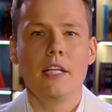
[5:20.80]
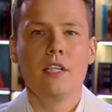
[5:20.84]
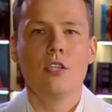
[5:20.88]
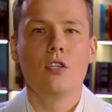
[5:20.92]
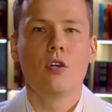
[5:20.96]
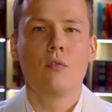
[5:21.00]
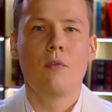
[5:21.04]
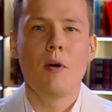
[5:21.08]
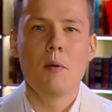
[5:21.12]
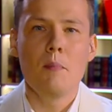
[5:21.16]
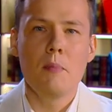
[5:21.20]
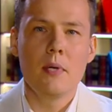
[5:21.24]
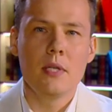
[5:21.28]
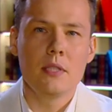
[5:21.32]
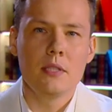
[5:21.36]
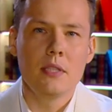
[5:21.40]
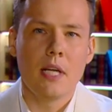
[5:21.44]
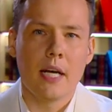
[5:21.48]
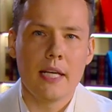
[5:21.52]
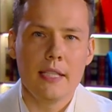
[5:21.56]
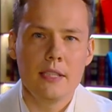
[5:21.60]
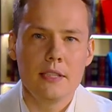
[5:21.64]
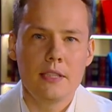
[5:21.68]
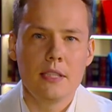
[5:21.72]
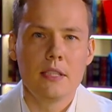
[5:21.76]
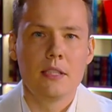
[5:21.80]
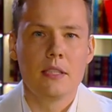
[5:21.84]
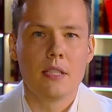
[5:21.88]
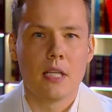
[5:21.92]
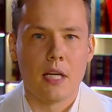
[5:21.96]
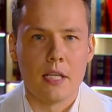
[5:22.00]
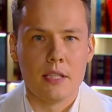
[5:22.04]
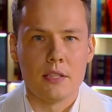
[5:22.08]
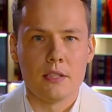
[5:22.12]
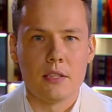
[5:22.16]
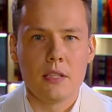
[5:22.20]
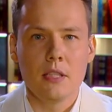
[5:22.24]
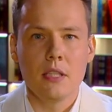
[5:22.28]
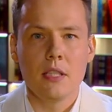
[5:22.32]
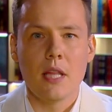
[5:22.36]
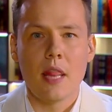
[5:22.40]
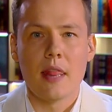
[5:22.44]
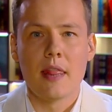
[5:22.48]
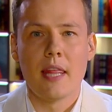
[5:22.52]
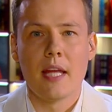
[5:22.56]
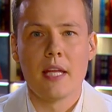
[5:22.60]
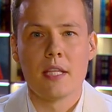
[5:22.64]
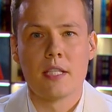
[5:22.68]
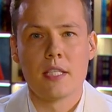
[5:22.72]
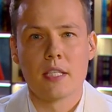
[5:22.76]
In November 1990,
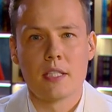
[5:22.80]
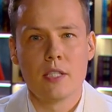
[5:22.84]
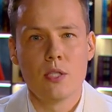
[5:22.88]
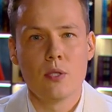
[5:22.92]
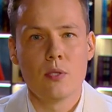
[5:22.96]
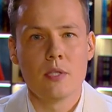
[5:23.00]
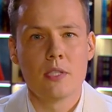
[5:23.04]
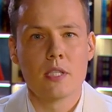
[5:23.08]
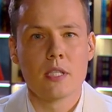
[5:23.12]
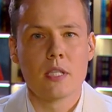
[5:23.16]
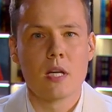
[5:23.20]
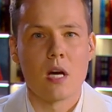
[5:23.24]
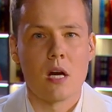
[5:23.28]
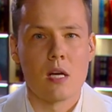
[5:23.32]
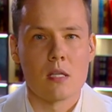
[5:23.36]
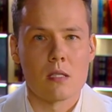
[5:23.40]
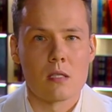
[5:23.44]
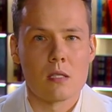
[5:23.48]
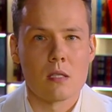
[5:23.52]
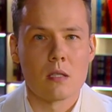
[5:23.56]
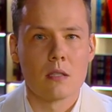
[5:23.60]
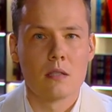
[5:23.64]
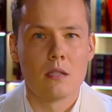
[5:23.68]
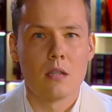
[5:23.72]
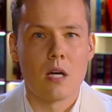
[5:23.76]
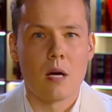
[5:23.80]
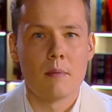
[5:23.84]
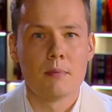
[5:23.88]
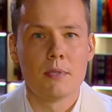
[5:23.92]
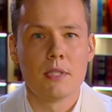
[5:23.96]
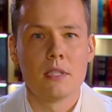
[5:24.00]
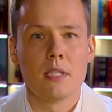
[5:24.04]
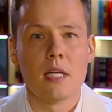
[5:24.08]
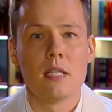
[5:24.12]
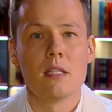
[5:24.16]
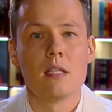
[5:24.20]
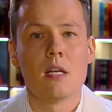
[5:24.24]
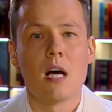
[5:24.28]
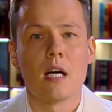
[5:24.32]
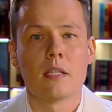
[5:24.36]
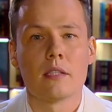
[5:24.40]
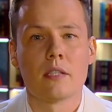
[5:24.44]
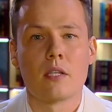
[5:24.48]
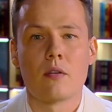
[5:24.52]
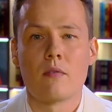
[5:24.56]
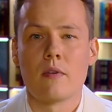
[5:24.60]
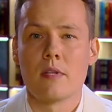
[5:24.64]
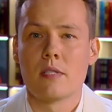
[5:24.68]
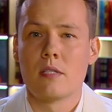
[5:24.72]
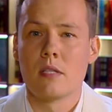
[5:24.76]
the Security Council adopted
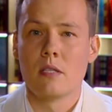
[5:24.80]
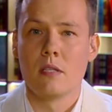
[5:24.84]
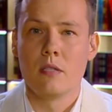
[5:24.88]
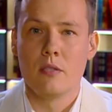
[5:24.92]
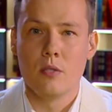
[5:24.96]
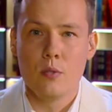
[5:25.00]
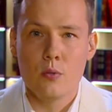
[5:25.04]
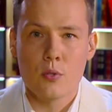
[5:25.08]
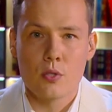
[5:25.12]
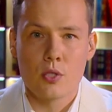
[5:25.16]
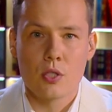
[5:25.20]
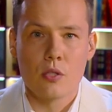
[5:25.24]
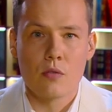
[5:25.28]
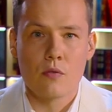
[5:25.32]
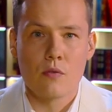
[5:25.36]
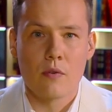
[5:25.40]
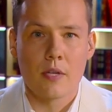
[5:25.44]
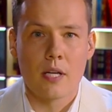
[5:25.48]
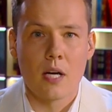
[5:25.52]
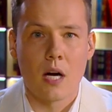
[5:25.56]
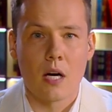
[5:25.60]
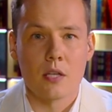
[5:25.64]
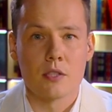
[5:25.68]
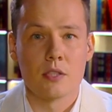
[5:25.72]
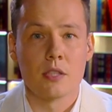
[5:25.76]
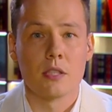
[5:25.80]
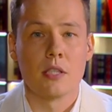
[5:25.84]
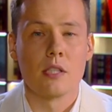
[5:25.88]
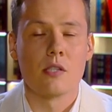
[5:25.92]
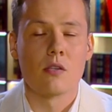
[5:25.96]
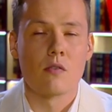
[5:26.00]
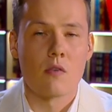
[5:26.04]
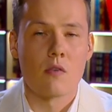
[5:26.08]
another resolution regarding